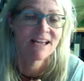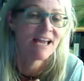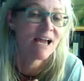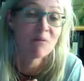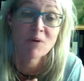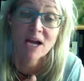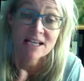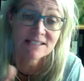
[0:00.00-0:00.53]

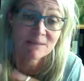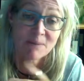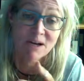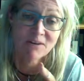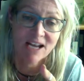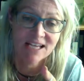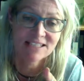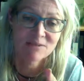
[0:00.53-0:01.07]
And we asked
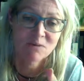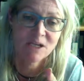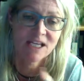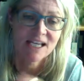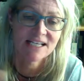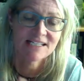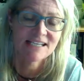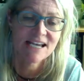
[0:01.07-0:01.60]
about last week
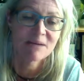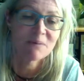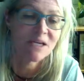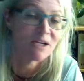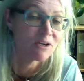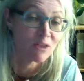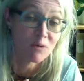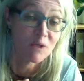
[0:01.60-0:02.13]
intake
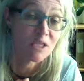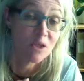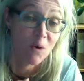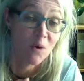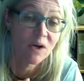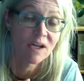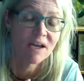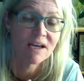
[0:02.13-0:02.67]
because we
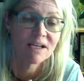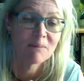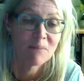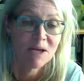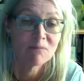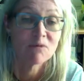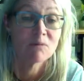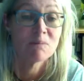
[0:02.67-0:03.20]
thought the
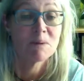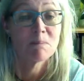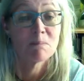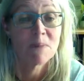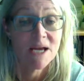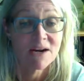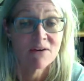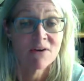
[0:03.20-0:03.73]
men would be
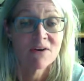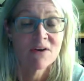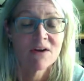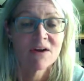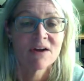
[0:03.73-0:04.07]
better